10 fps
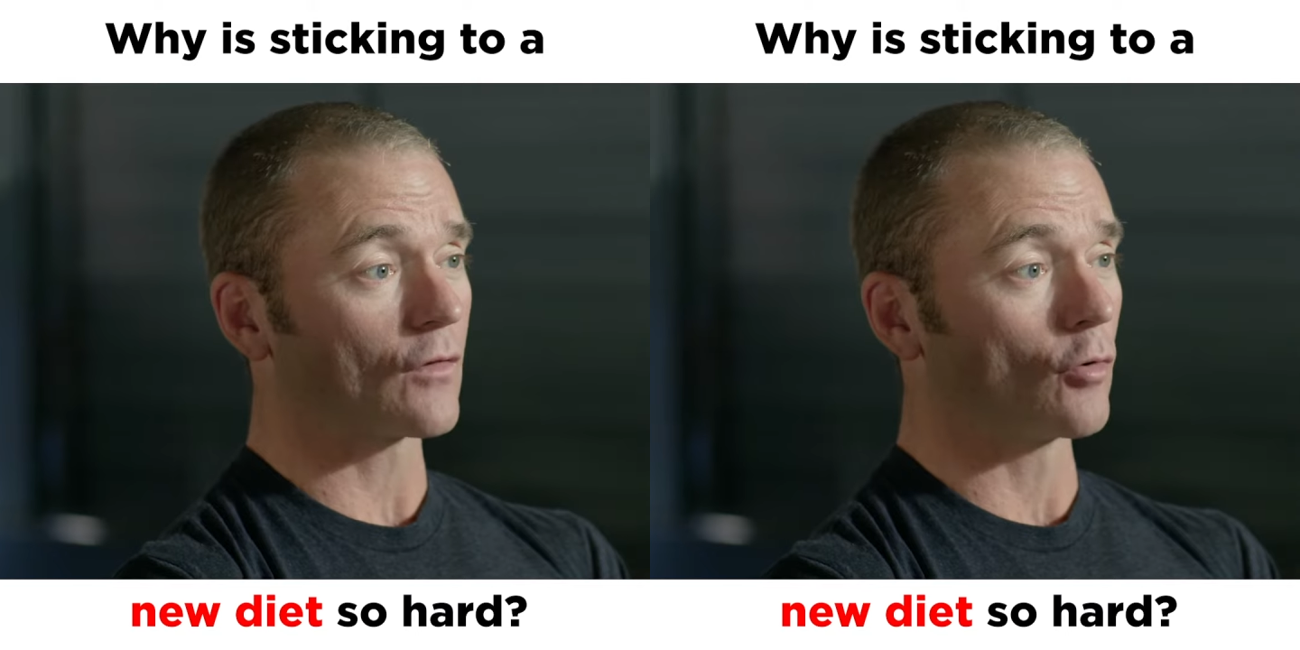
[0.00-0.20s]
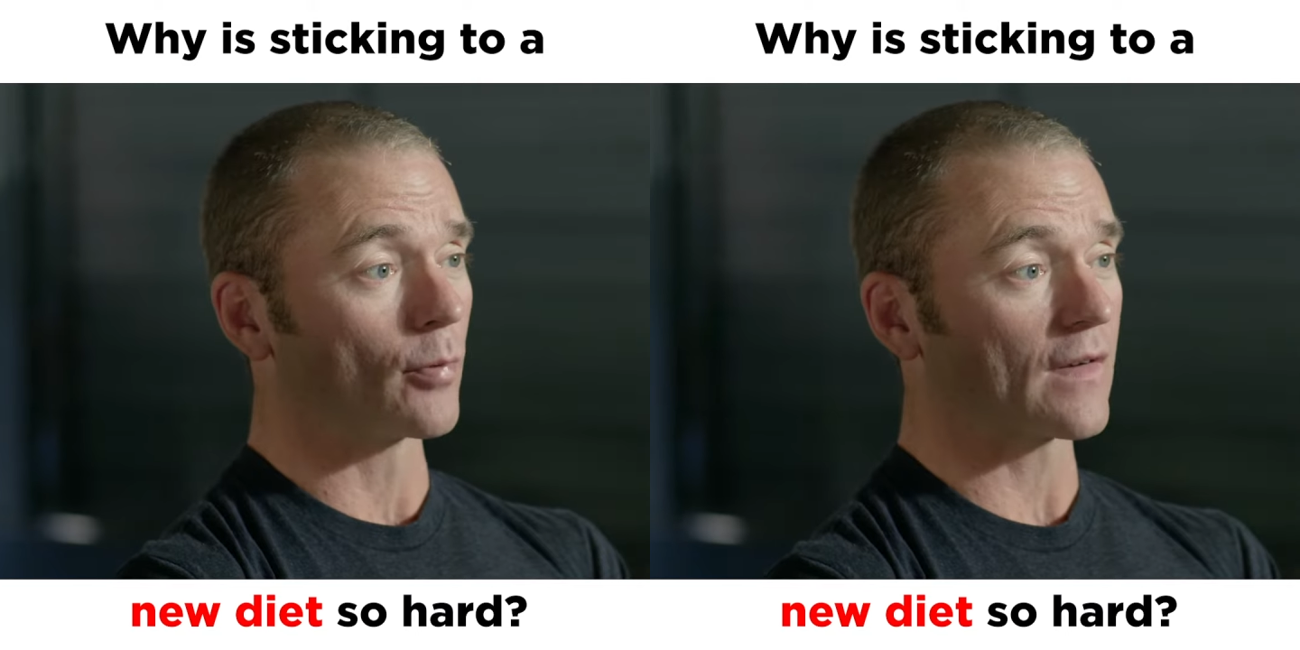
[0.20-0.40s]

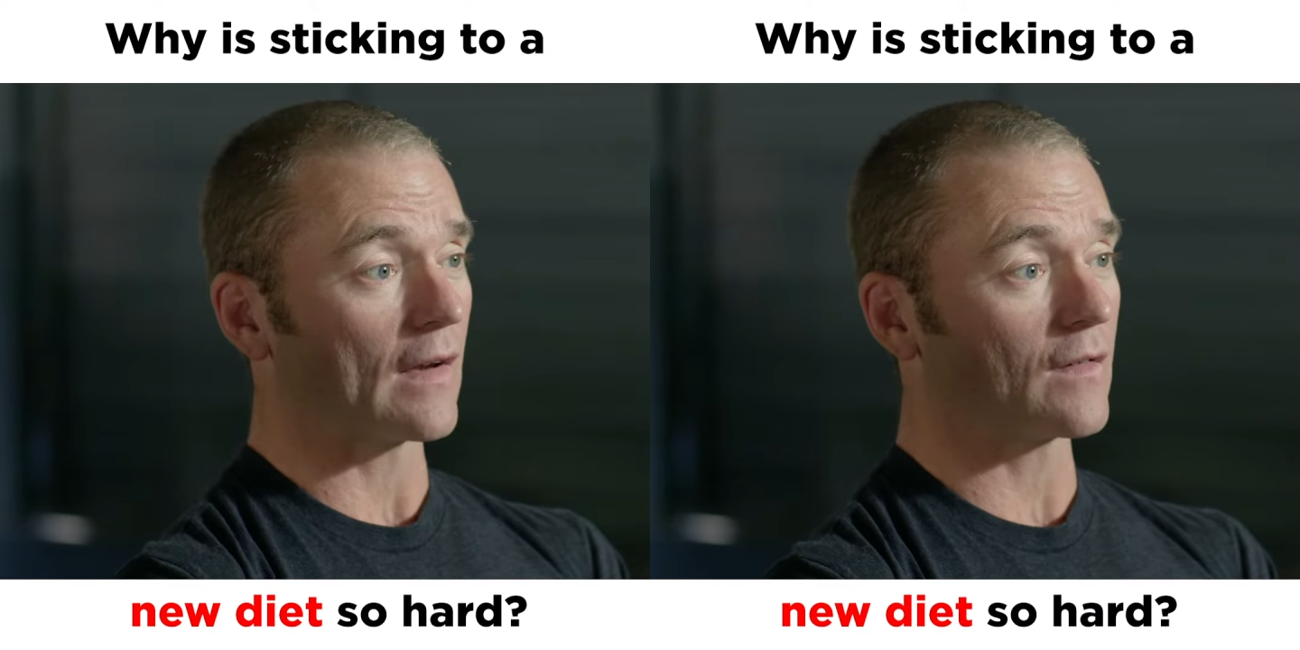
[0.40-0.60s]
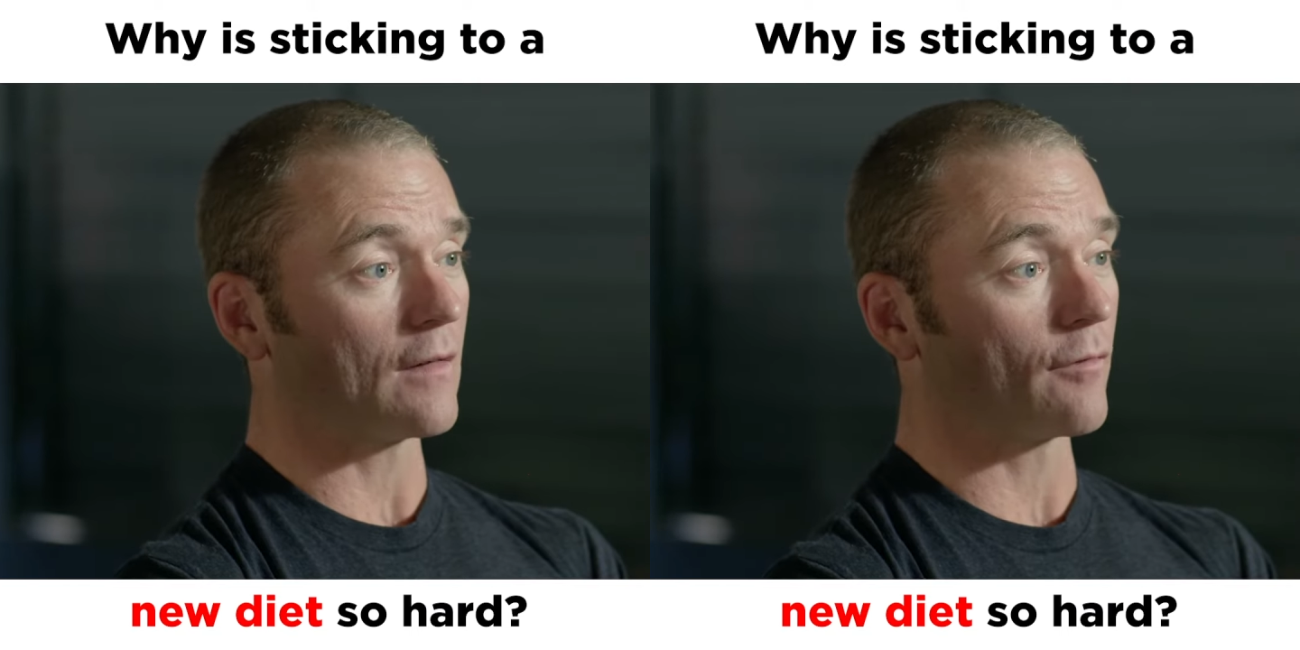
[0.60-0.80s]
super
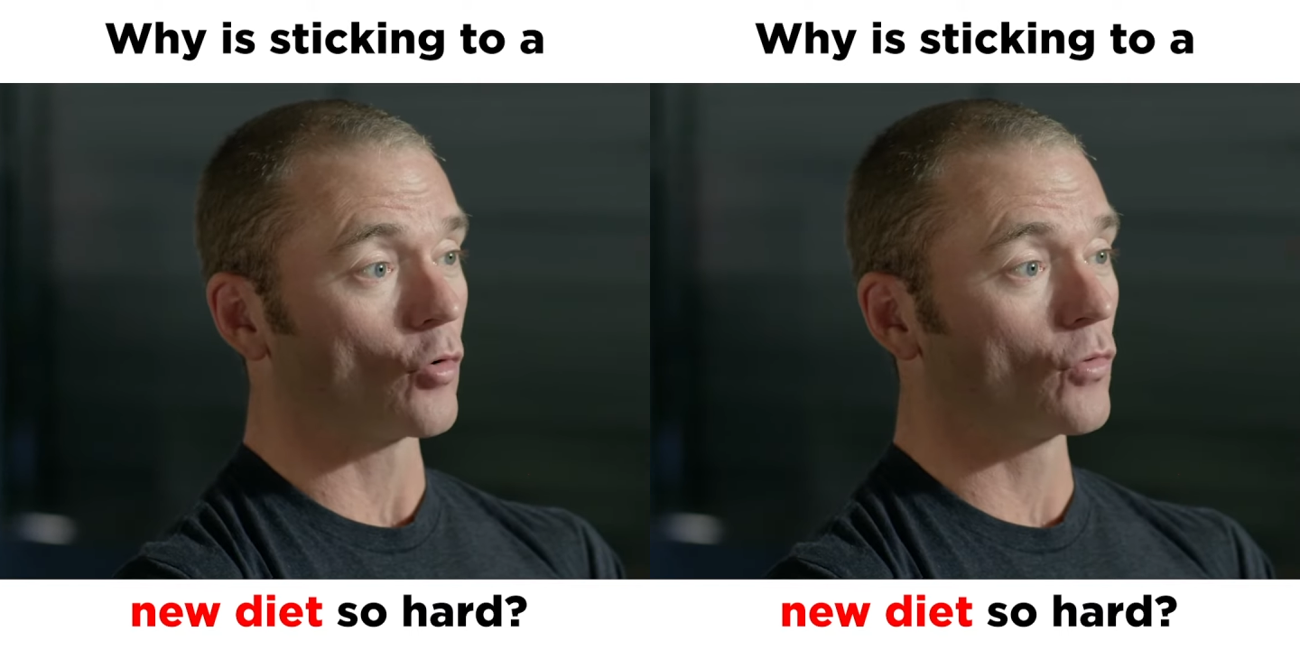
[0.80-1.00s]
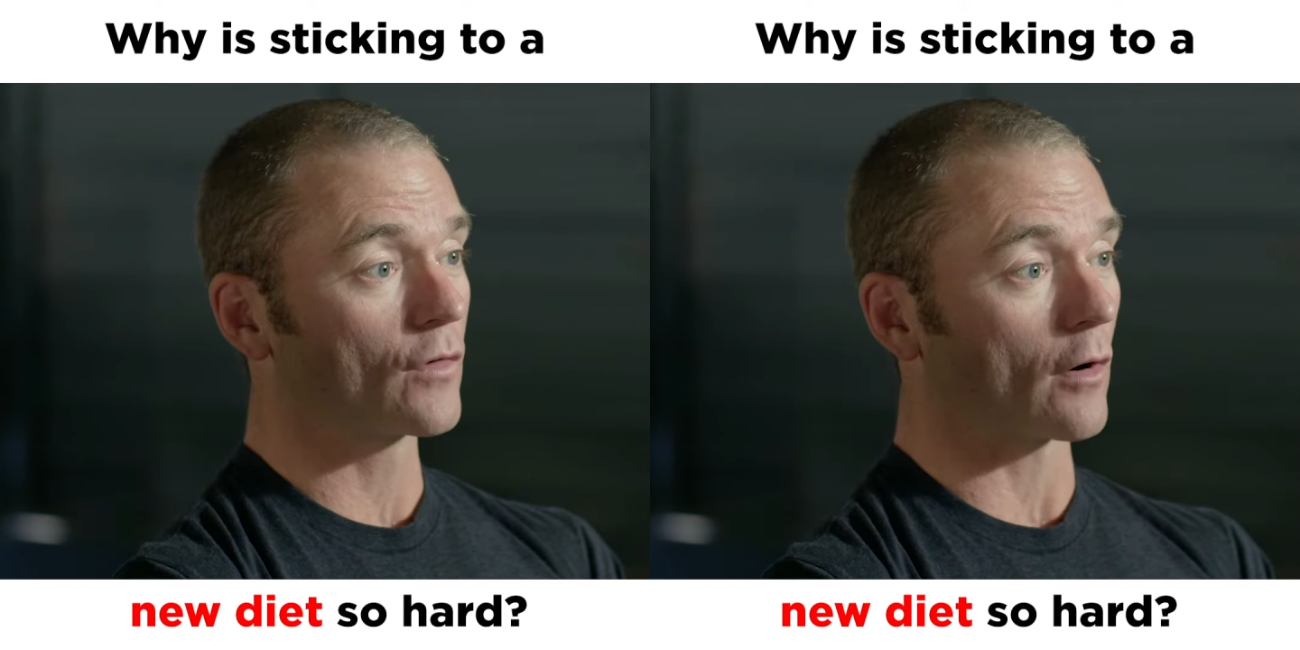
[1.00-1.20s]
tasty
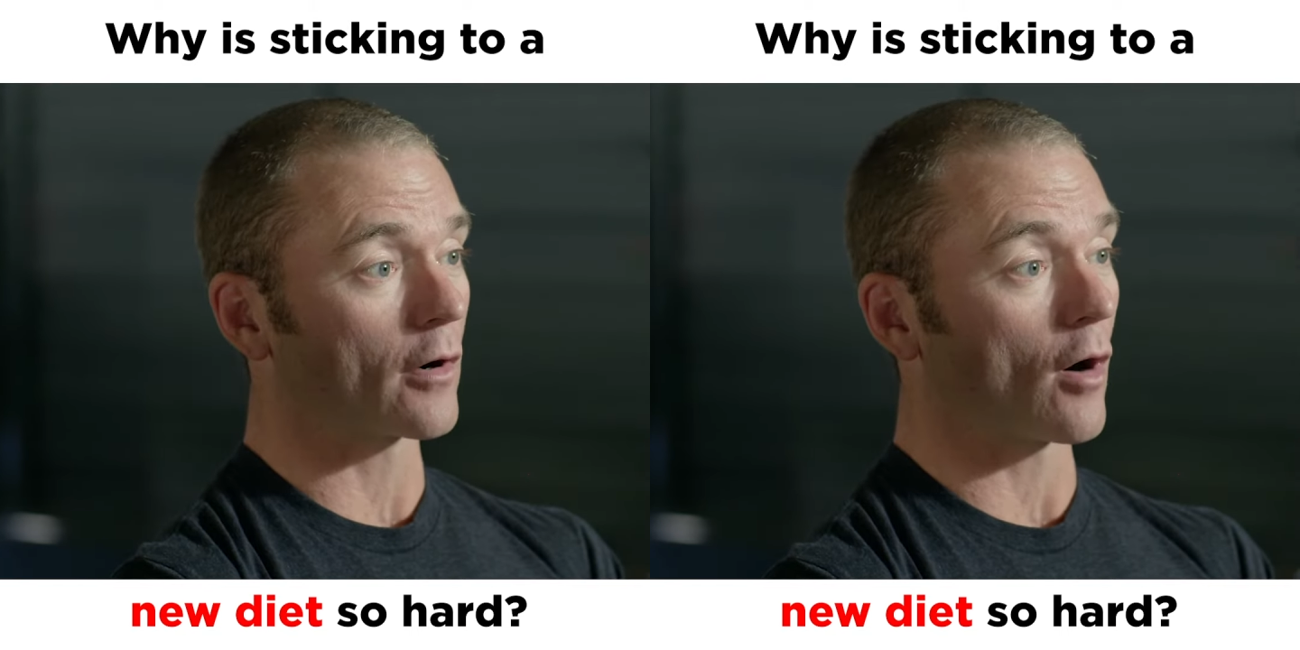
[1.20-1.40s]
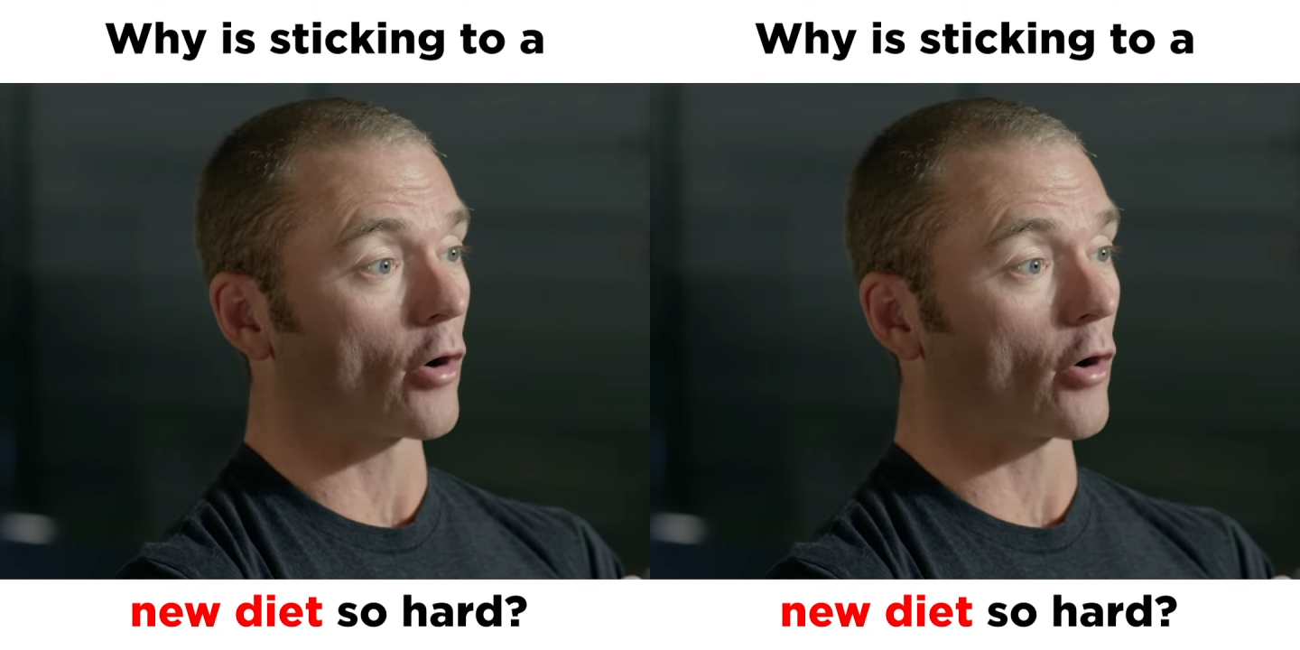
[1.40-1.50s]
foods are